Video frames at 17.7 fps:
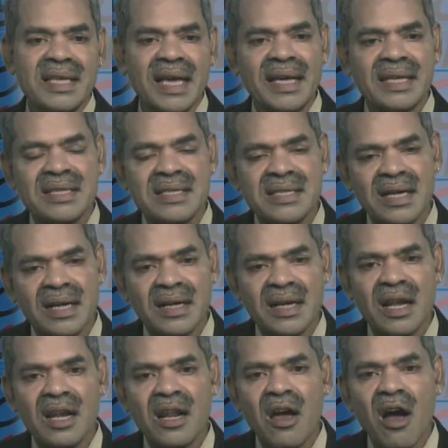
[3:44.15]

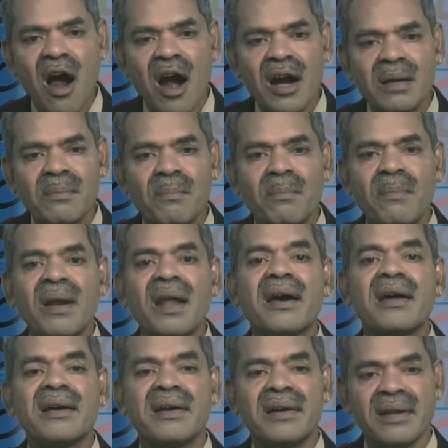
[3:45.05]
external got
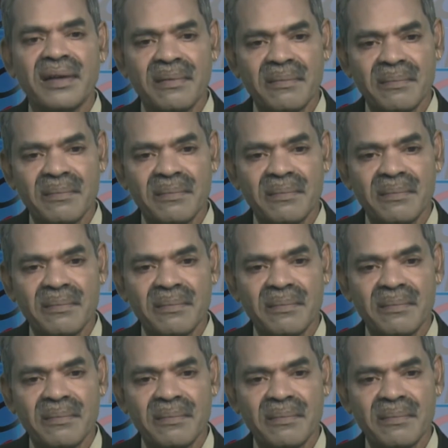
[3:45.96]
blurred.